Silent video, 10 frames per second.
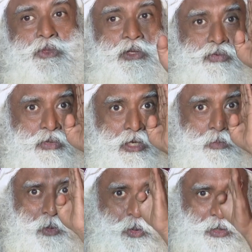if you
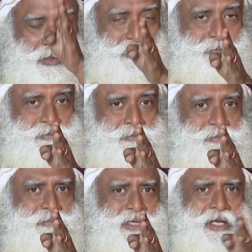keep going
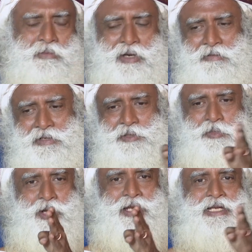and whatever
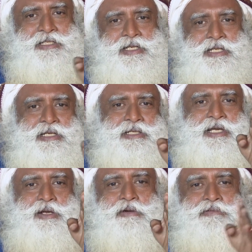small needs are taken
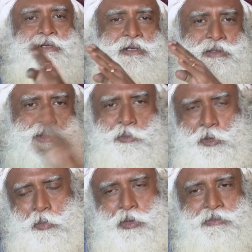care of, no
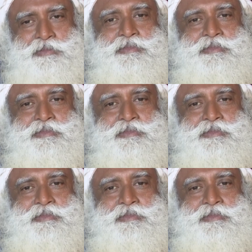problem.